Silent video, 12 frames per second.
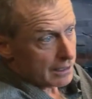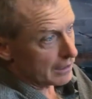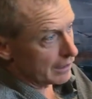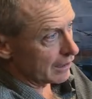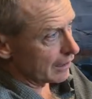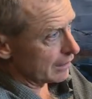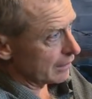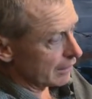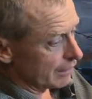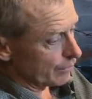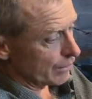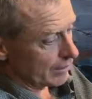And
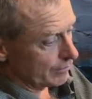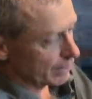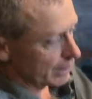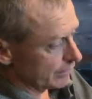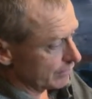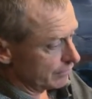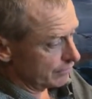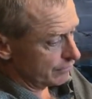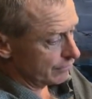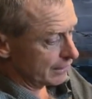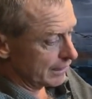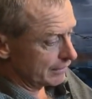when I'm not
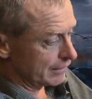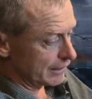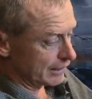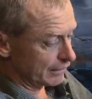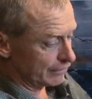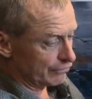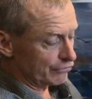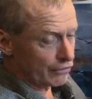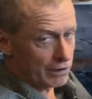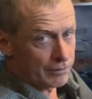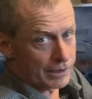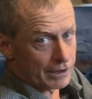doing anything, I can just
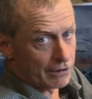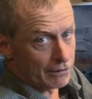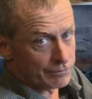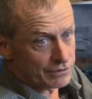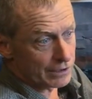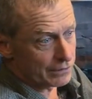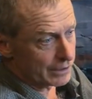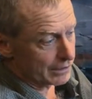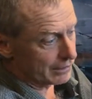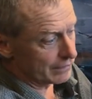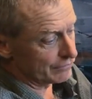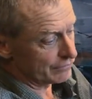drop my arms down
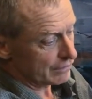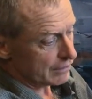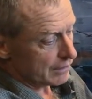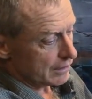like this.